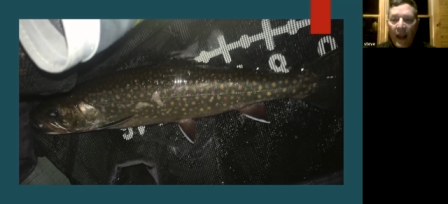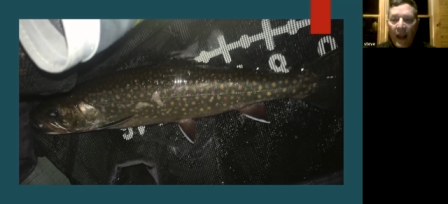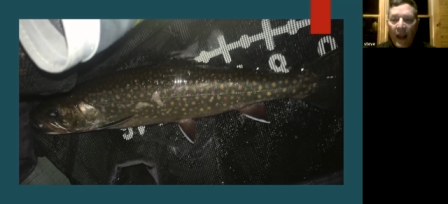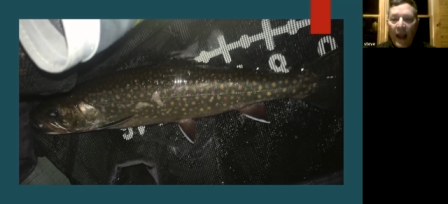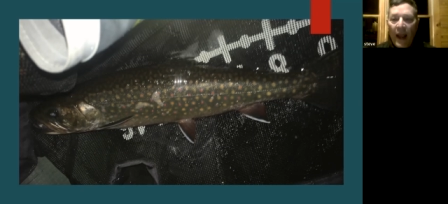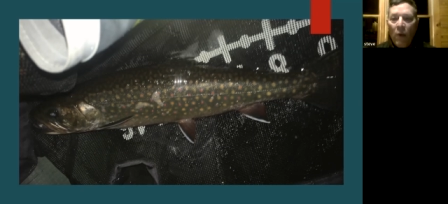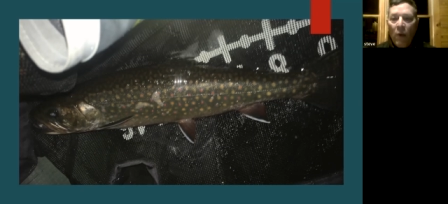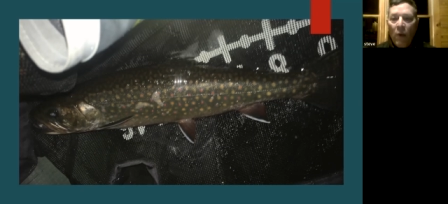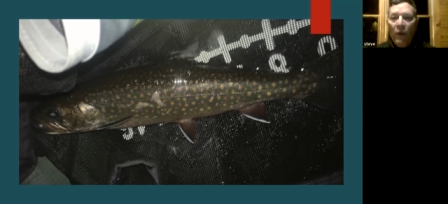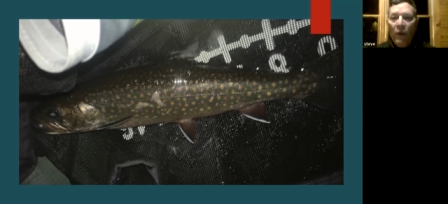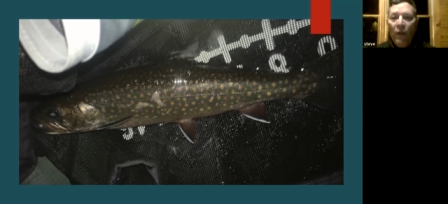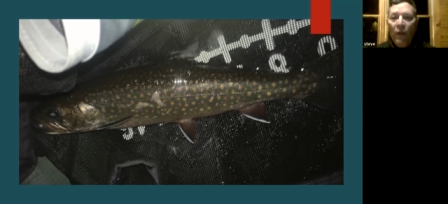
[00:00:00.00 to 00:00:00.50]

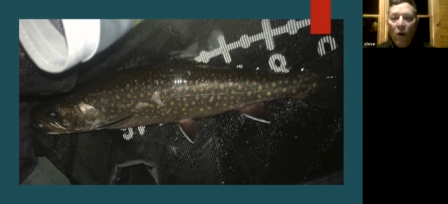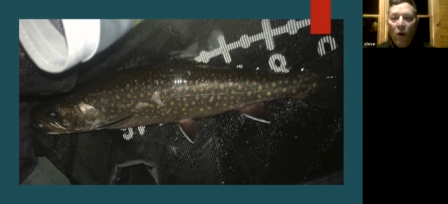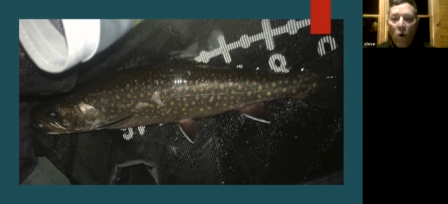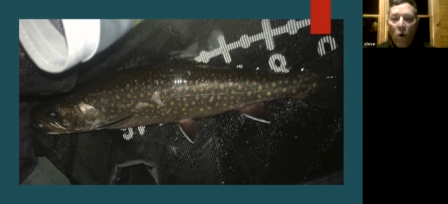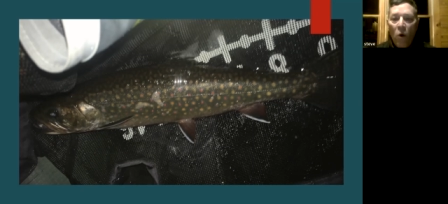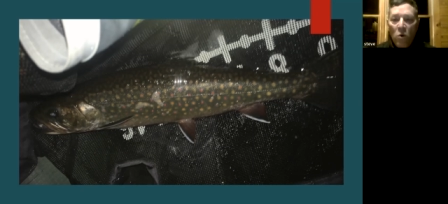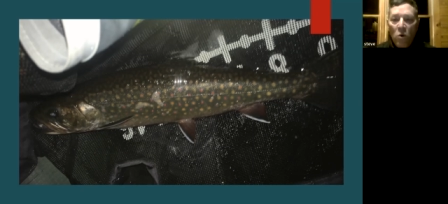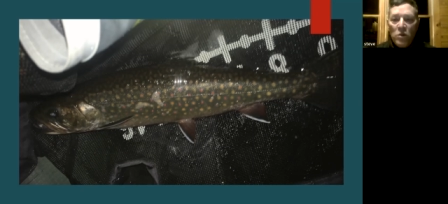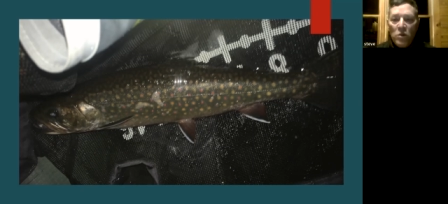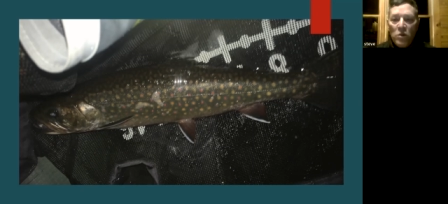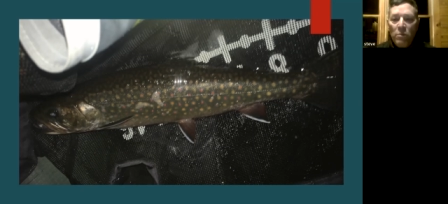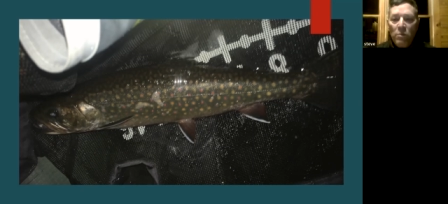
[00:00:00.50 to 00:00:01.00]
And when
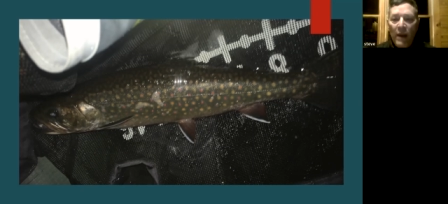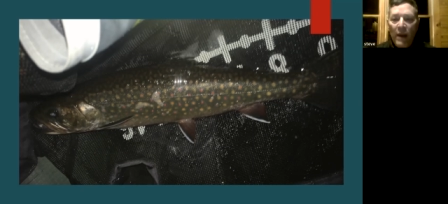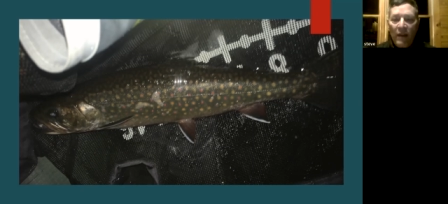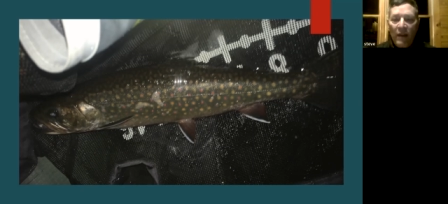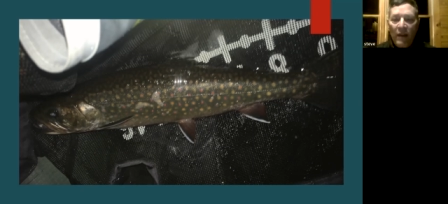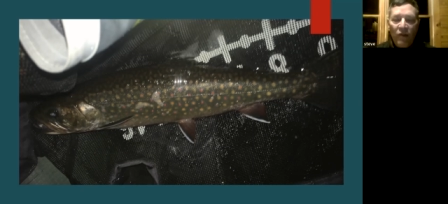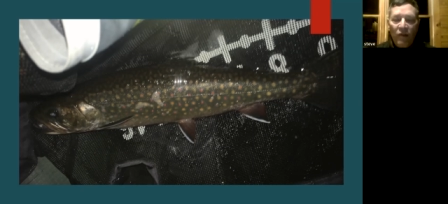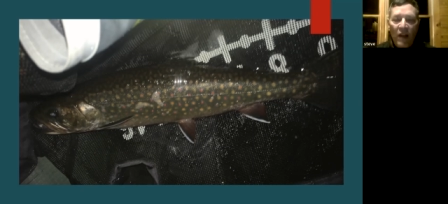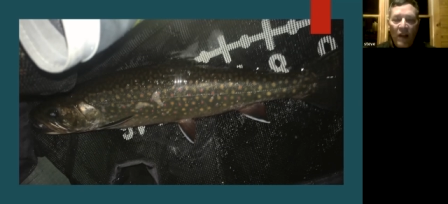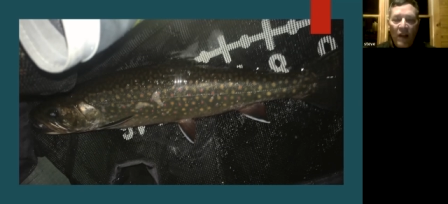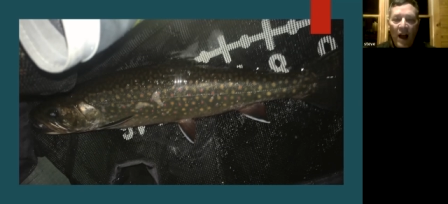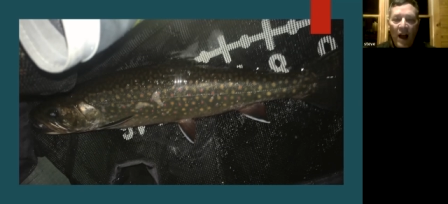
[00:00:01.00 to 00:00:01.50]
those
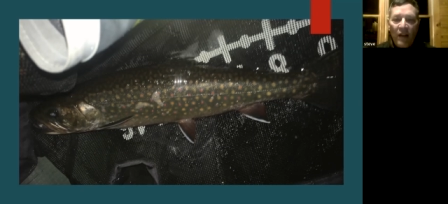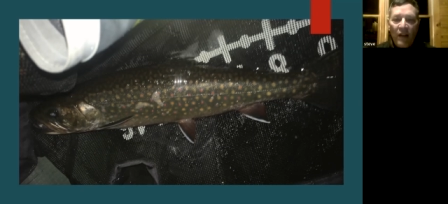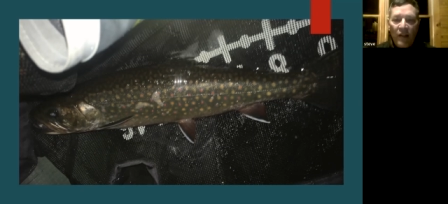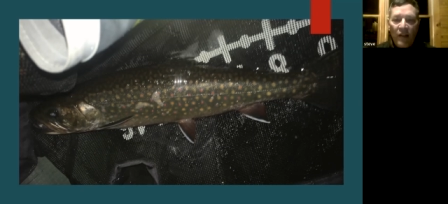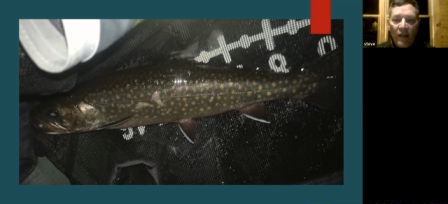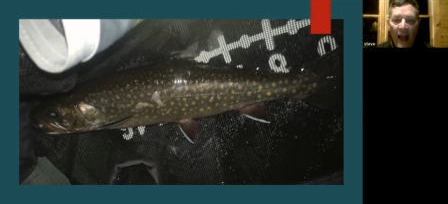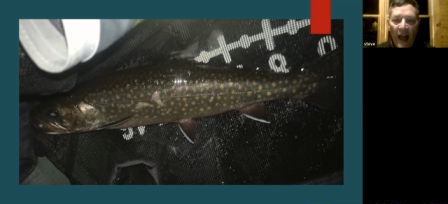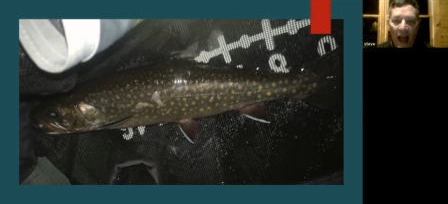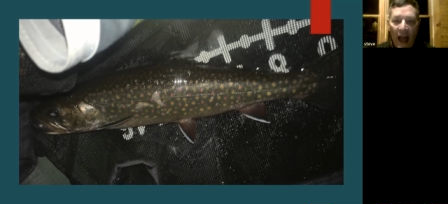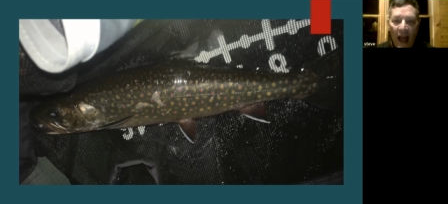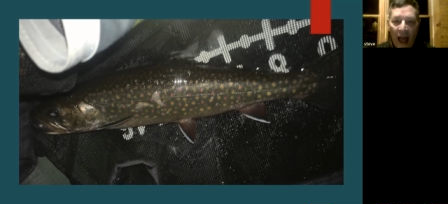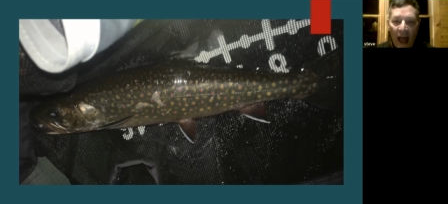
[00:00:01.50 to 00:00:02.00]
mayflies
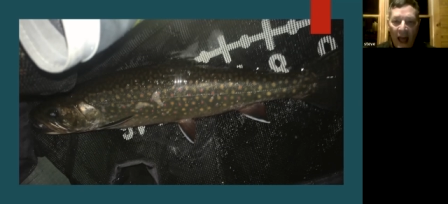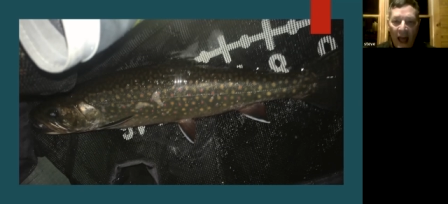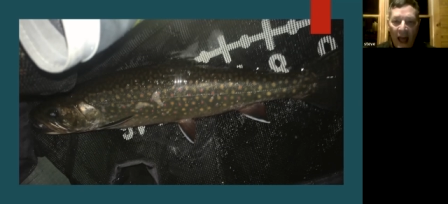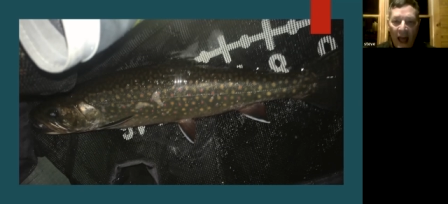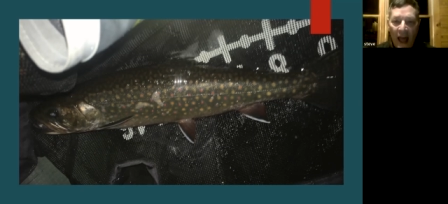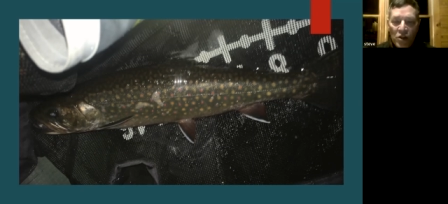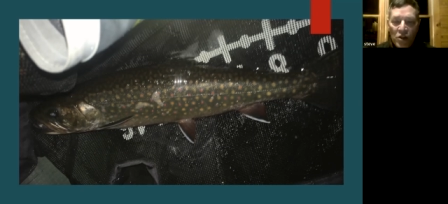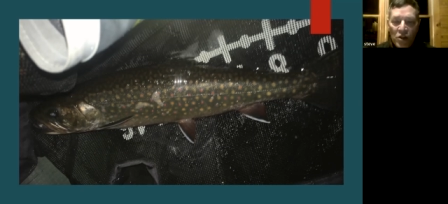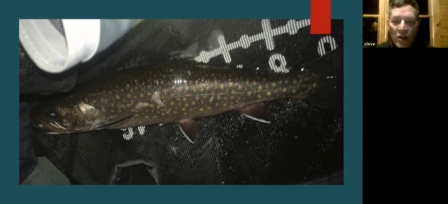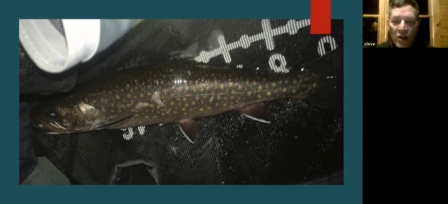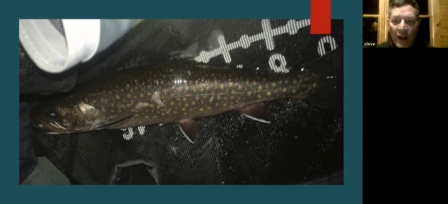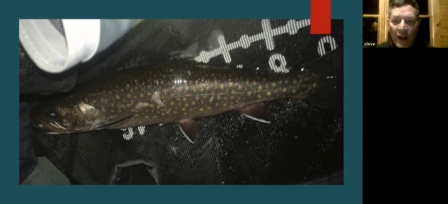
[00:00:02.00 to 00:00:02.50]

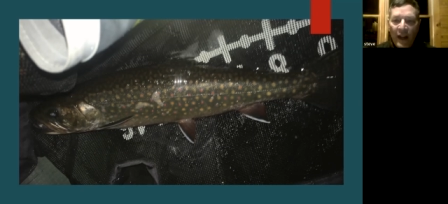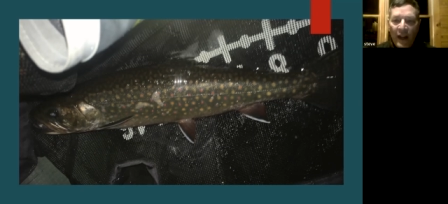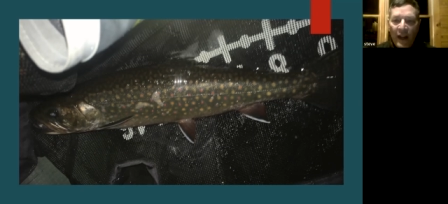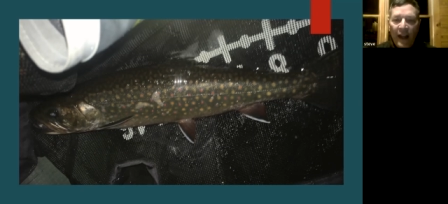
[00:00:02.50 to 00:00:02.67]
hatch,